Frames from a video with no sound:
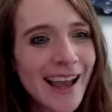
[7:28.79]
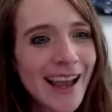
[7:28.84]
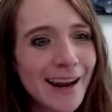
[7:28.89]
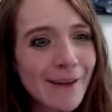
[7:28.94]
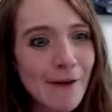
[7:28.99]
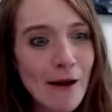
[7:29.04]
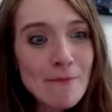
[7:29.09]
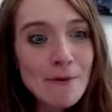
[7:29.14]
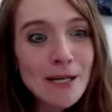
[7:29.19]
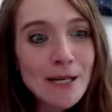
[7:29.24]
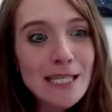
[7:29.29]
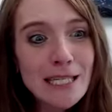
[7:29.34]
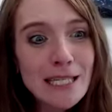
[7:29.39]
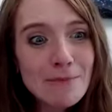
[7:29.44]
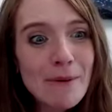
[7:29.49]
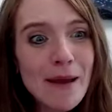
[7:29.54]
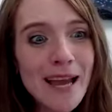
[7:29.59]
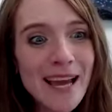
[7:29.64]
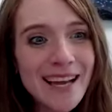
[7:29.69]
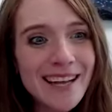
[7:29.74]
And if I'm going to
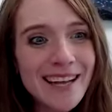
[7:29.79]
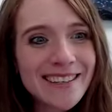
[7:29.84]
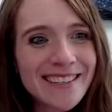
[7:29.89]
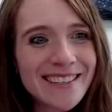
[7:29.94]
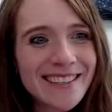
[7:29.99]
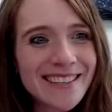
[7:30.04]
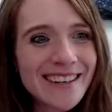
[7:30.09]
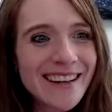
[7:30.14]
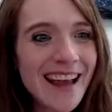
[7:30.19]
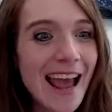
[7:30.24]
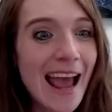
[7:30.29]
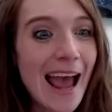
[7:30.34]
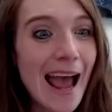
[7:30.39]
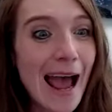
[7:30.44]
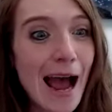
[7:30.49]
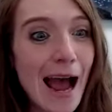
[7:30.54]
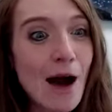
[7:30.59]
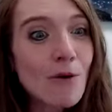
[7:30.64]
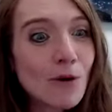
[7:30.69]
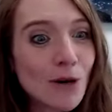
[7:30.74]
spend
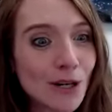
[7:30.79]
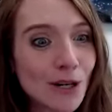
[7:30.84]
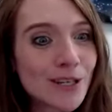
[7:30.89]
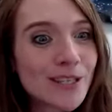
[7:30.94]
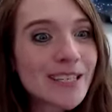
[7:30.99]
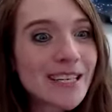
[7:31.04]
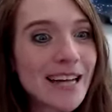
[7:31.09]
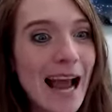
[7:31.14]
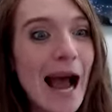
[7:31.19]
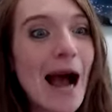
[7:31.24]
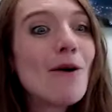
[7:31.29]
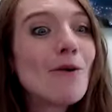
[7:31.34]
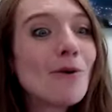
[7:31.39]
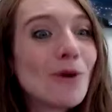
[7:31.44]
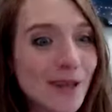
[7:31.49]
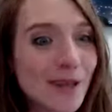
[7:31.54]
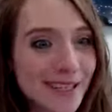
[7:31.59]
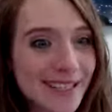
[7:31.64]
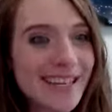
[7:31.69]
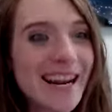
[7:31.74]
hours and
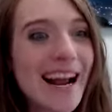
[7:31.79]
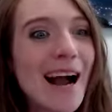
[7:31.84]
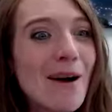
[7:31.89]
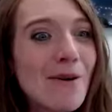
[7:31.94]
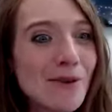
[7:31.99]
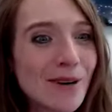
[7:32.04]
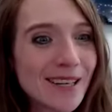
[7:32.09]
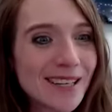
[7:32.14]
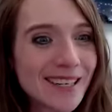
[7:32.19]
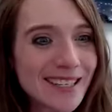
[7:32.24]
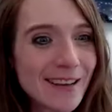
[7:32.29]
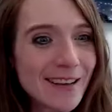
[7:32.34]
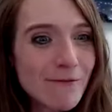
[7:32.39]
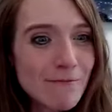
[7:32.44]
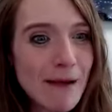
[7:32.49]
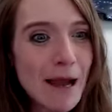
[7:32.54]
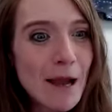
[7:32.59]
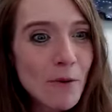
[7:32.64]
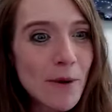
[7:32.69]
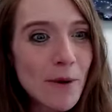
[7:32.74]
hours and hours
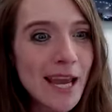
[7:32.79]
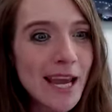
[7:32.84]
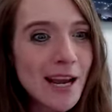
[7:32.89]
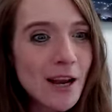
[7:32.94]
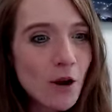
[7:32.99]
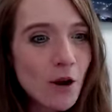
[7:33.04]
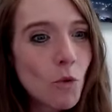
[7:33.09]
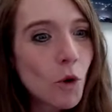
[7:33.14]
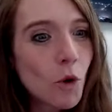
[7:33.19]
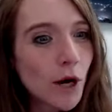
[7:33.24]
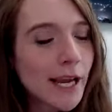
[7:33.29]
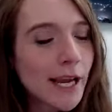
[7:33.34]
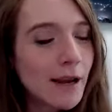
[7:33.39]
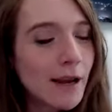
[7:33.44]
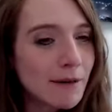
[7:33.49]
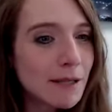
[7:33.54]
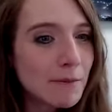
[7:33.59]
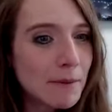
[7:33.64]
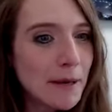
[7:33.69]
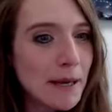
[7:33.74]
of my week
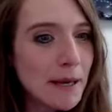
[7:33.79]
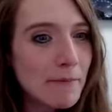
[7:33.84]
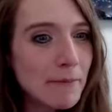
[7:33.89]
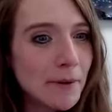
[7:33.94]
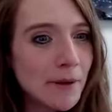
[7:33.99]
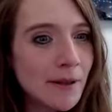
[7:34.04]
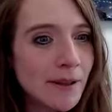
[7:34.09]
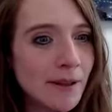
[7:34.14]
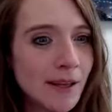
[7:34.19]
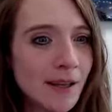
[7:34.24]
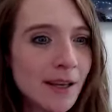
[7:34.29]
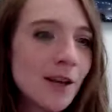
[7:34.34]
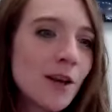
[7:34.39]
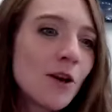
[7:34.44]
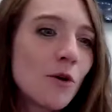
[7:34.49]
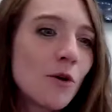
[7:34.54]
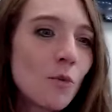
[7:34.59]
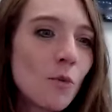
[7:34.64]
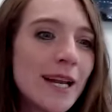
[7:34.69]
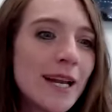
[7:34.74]
working with people,
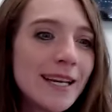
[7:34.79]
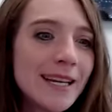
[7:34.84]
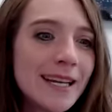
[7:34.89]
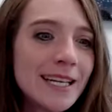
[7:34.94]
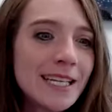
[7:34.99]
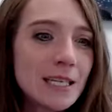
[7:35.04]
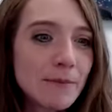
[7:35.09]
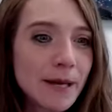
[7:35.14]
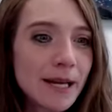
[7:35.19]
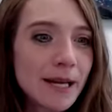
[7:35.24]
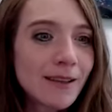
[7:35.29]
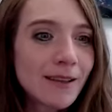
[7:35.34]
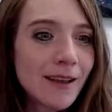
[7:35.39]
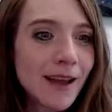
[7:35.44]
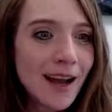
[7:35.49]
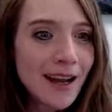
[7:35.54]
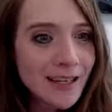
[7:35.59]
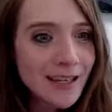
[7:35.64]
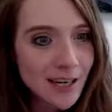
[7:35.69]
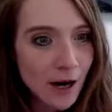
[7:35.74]
we need to be
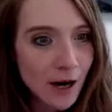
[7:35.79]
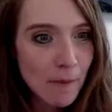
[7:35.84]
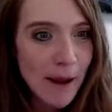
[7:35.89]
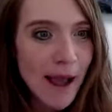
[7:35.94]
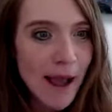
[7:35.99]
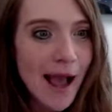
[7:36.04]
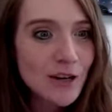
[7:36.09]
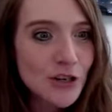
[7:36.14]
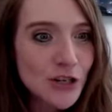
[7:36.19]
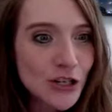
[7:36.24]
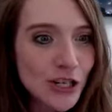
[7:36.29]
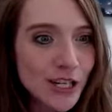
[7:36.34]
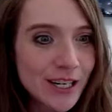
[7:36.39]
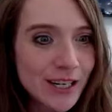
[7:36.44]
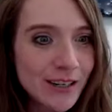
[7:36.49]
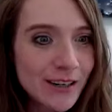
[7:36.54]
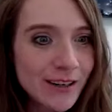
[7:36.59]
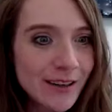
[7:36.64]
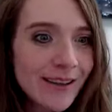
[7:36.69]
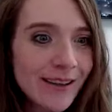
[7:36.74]
aligned in our
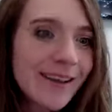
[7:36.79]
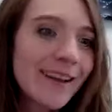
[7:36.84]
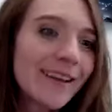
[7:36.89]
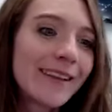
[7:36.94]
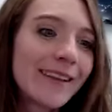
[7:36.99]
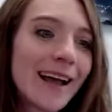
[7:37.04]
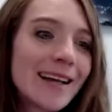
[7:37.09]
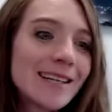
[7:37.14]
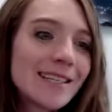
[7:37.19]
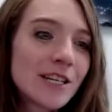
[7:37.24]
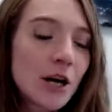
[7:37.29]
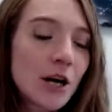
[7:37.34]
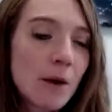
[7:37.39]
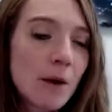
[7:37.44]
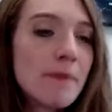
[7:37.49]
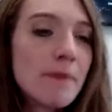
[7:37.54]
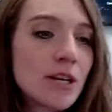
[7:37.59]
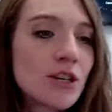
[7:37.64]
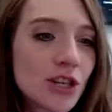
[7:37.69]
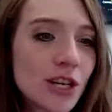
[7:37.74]
passion, aligned in
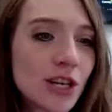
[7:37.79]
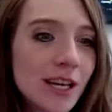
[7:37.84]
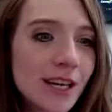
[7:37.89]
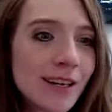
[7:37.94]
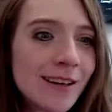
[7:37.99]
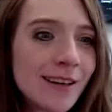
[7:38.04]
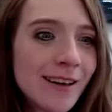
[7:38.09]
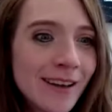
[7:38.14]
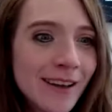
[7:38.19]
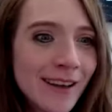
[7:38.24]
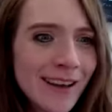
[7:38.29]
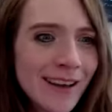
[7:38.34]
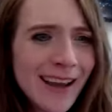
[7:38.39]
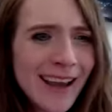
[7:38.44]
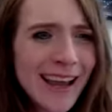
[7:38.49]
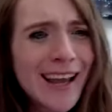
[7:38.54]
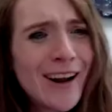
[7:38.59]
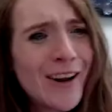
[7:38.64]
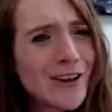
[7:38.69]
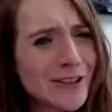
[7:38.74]
our mission.
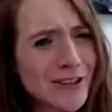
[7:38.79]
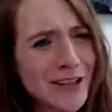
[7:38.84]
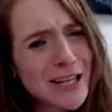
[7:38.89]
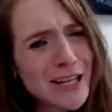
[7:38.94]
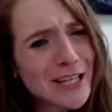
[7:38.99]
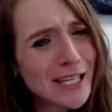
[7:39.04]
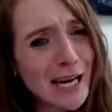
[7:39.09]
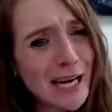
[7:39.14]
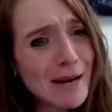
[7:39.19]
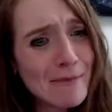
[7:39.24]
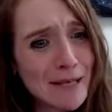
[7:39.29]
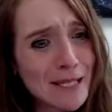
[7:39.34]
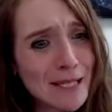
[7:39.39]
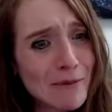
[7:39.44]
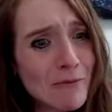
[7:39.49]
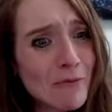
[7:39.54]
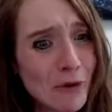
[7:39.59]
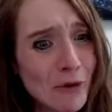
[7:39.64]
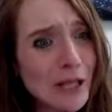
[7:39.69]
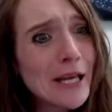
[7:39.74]
And also, they just got to be
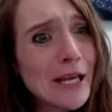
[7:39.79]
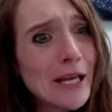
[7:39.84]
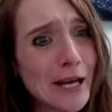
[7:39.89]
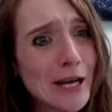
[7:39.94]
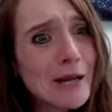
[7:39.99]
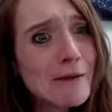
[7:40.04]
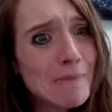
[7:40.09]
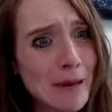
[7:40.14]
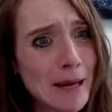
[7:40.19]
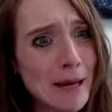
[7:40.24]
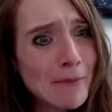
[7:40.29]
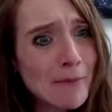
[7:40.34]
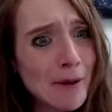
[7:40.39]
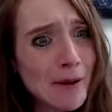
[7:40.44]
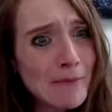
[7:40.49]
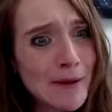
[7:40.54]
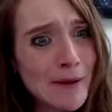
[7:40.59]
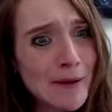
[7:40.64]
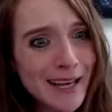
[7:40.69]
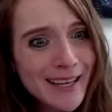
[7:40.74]
some really good
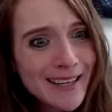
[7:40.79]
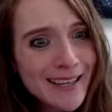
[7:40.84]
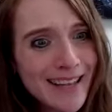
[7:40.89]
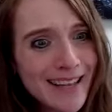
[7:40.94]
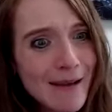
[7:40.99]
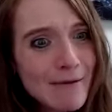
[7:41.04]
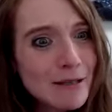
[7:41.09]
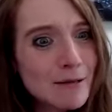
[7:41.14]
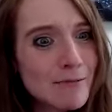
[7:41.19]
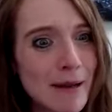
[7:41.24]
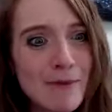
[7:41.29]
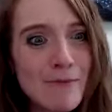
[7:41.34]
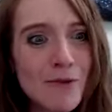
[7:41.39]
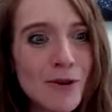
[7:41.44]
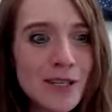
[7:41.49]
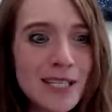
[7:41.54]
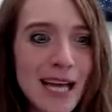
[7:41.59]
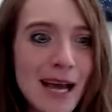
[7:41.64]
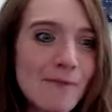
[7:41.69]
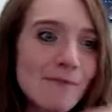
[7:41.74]
people, because I'm spending
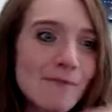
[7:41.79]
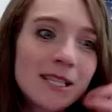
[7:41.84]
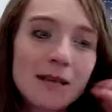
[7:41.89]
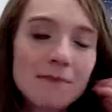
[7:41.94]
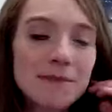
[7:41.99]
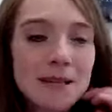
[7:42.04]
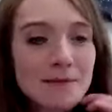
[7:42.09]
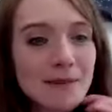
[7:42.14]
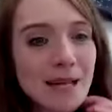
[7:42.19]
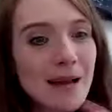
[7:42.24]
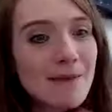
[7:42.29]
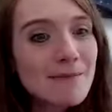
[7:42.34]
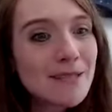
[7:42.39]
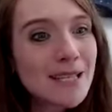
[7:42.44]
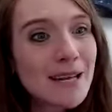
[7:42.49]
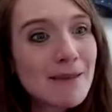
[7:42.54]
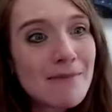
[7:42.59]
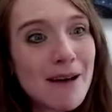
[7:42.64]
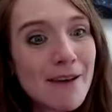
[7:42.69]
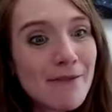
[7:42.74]
more time with them
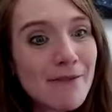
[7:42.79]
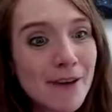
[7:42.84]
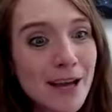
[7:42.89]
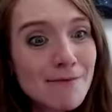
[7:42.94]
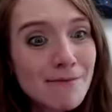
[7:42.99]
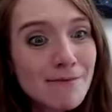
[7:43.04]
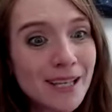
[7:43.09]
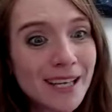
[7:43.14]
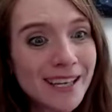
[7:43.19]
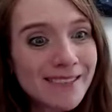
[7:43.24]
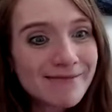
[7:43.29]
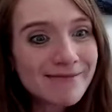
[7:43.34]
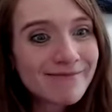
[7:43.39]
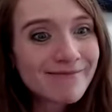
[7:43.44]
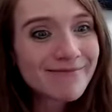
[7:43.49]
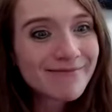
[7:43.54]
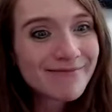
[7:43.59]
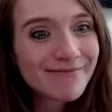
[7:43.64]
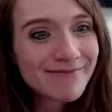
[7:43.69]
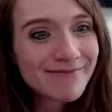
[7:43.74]
sometimes than my family.